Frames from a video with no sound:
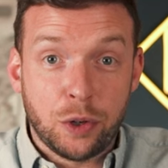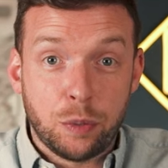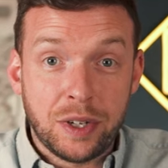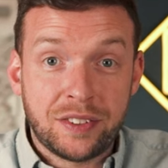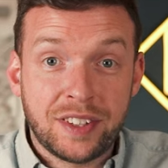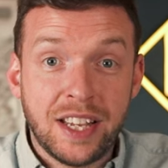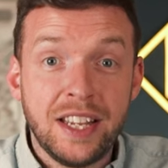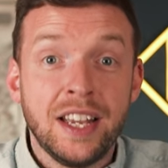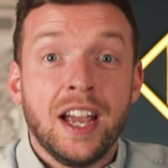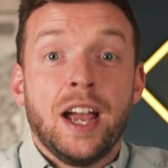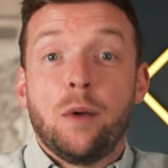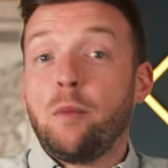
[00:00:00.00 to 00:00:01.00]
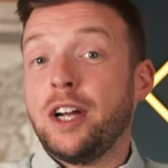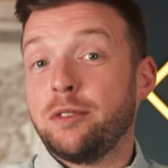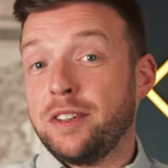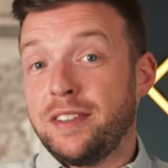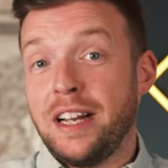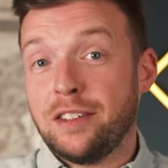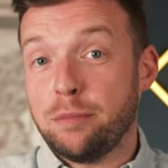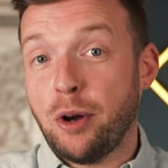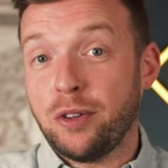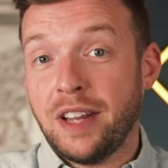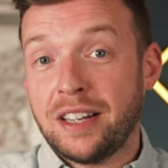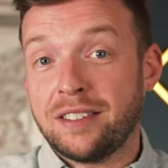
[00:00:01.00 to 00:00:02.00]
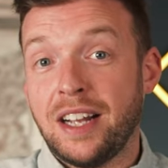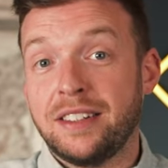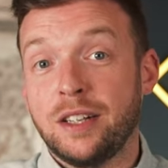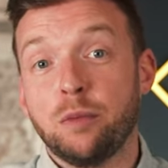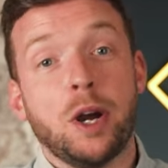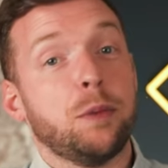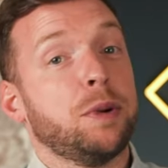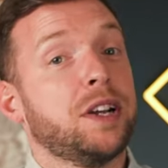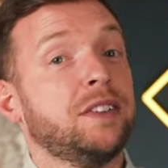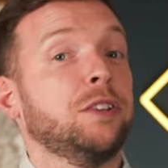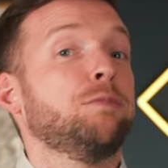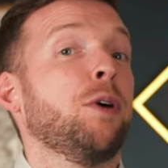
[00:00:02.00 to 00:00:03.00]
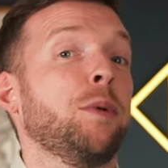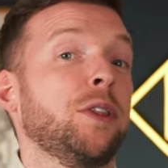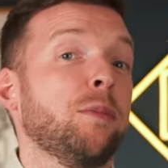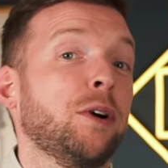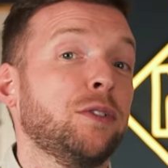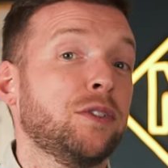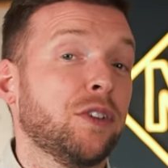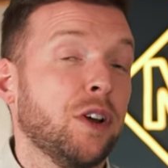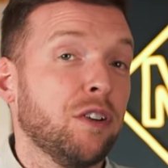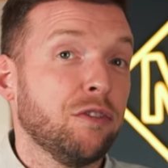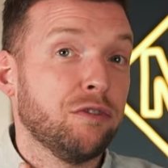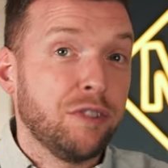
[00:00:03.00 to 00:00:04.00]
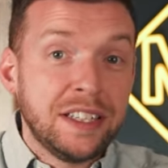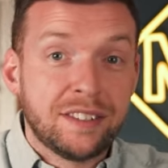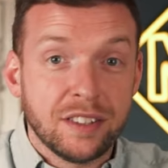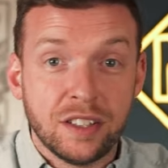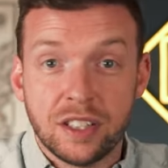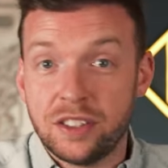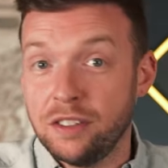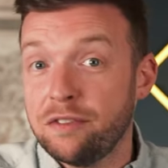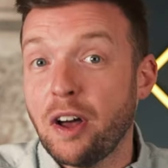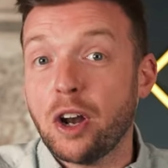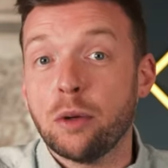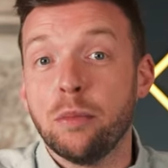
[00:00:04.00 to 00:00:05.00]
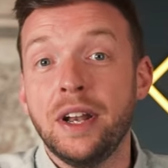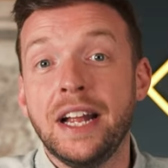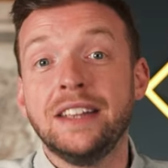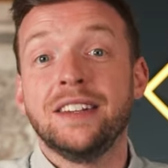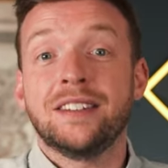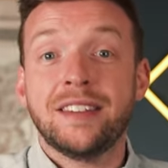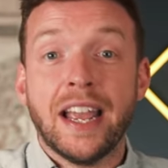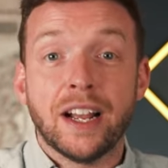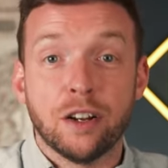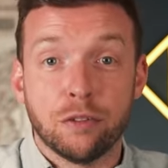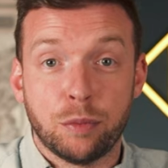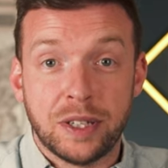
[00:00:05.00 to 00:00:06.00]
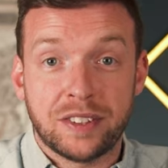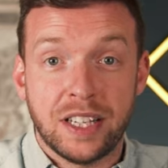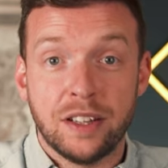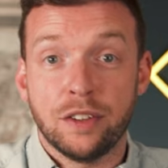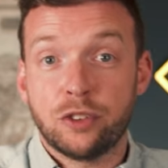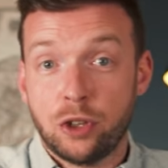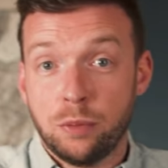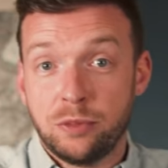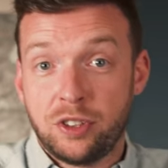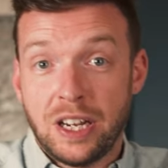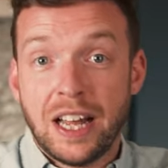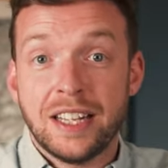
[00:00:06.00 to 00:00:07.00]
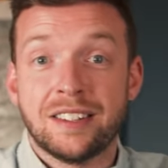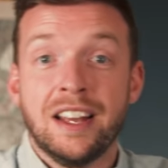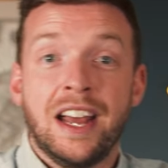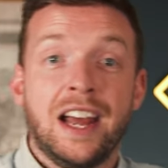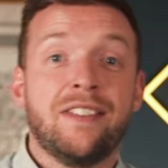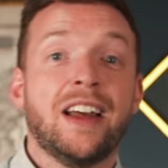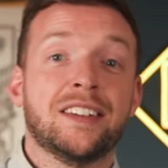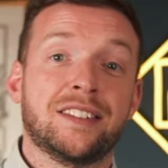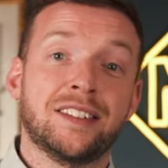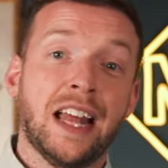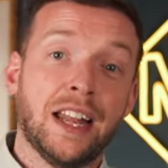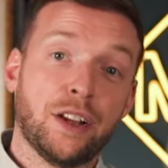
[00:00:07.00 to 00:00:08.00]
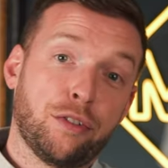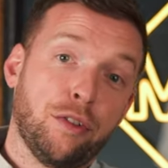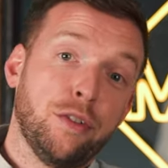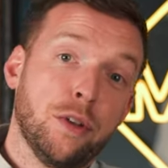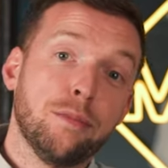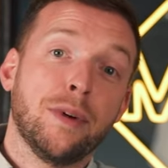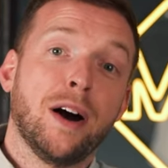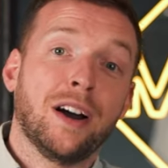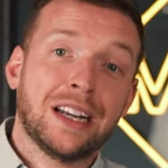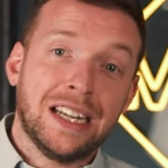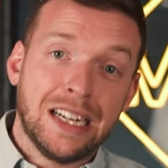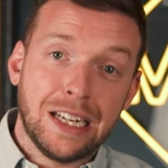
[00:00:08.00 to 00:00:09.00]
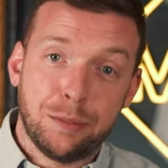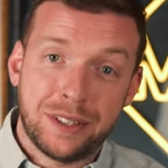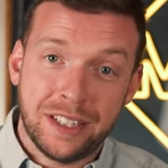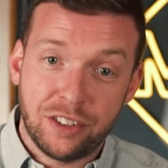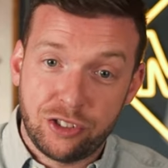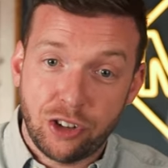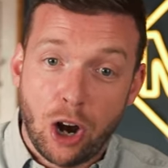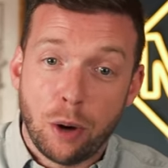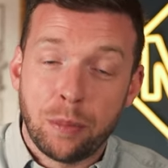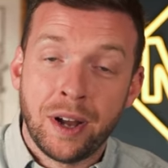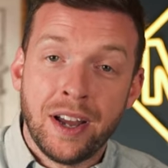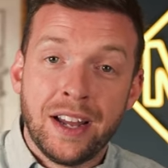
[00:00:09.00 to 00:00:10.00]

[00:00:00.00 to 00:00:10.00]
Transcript: your whiskey. And why do I say it's the most exciting way? Because it's probably the most recent development in the sale of whiskey that's come to light, and that's selling through the Mark Little Limited shop.